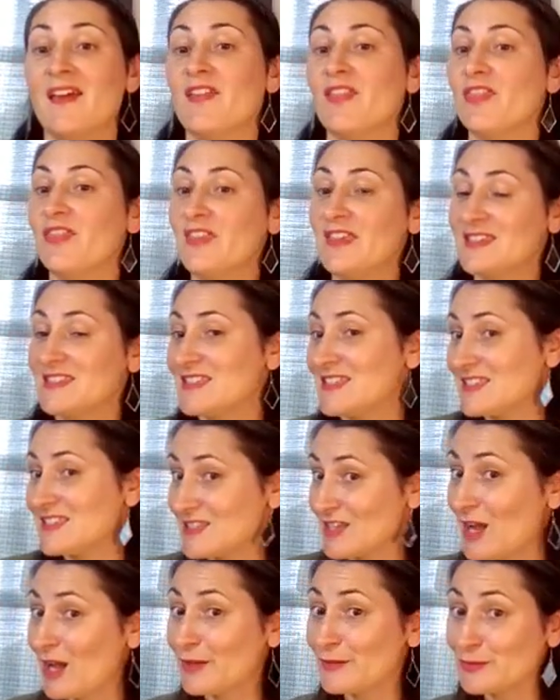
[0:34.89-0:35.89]
This is
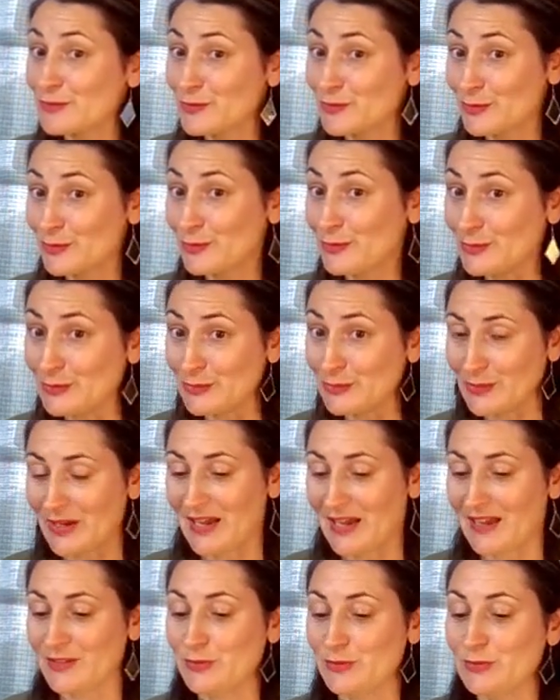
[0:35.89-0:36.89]
not true.
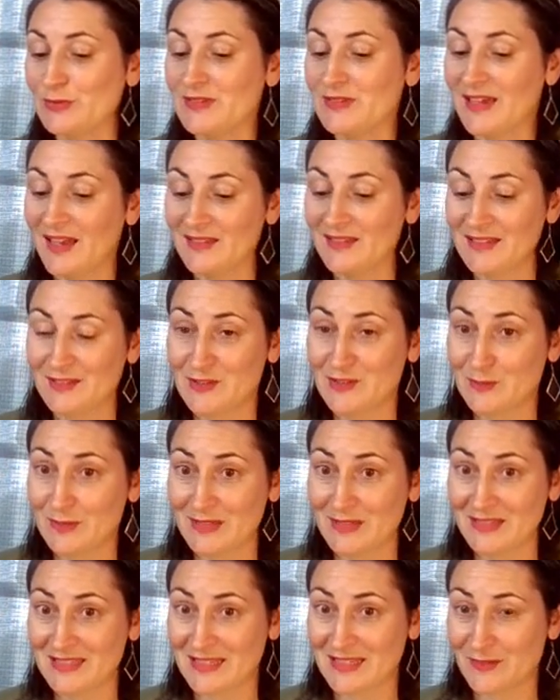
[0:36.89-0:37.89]
You do not need to
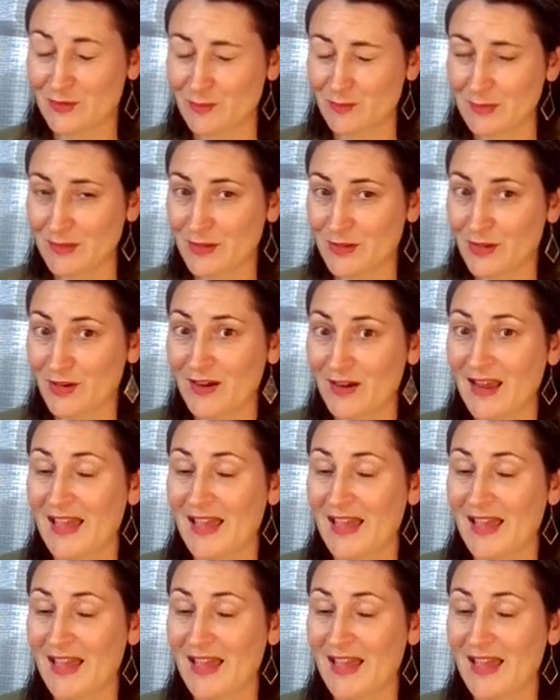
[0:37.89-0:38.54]
be a native speaker.